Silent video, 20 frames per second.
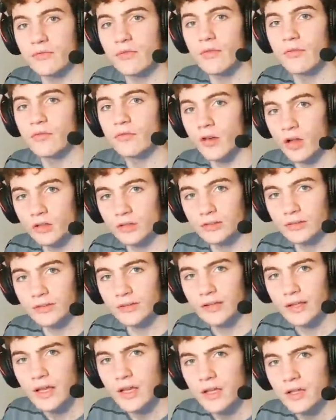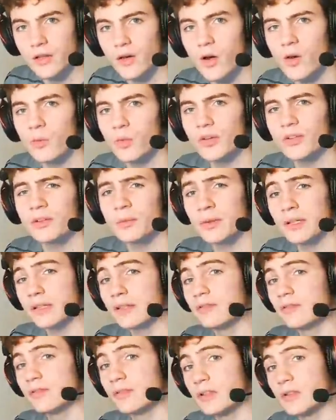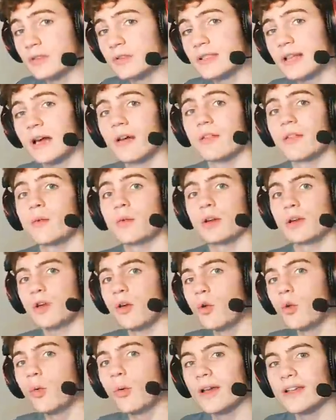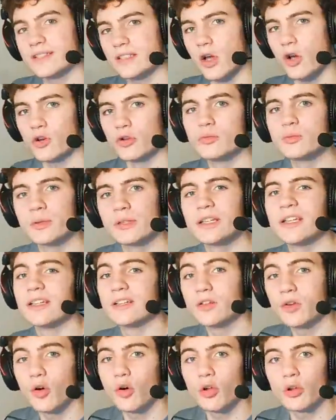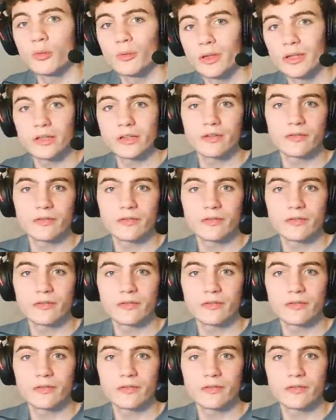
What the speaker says: the vaults, though I was a bit confused how they were always open in tournaments